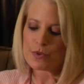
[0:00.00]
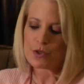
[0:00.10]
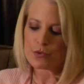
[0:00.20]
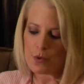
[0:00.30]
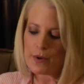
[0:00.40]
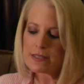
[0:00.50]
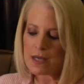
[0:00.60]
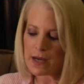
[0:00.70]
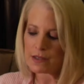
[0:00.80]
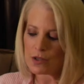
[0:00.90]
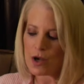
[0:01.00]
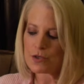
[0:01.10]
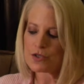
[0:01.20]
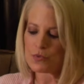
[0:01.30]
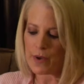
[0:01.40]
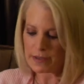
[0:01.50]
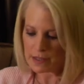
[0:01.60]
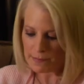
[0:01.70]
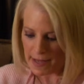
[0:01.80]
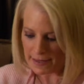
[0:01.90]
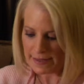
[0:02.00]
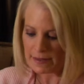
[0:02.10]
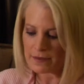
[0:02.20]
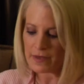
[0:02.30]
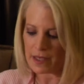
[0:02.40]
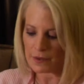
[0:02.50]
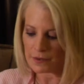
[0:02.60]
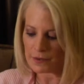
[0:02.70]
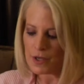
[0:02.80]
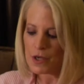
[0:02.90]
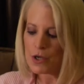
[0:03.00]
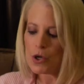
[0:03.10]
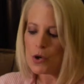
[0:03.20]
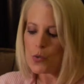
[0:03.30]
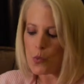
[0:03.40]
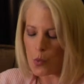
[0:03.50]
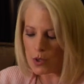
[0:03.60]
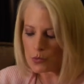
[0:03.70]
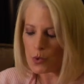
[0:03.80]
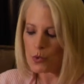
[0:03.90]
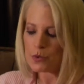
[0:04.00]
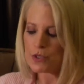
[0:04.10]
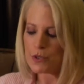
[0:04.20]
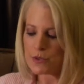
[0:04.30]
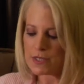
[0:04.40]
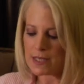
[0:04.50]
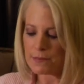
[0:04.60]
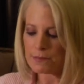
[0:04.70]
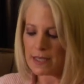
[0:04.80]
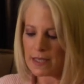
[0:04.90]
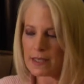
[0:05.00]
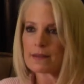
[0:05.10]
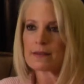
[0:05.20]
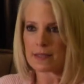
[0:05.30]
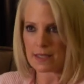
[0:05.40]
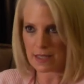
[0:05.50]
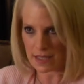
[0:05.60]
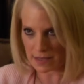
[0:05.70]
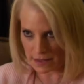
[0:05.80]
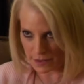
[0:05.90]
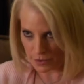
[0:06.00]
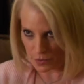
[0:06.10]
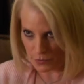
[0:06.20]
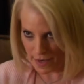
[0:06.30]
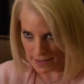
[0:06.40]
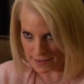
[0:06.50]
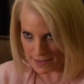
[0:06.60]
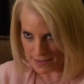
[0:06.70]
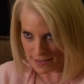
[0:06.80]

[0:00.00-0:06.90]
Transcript: With the growing dialogue surrounding palliative care, what role do you see it playing in clinical practice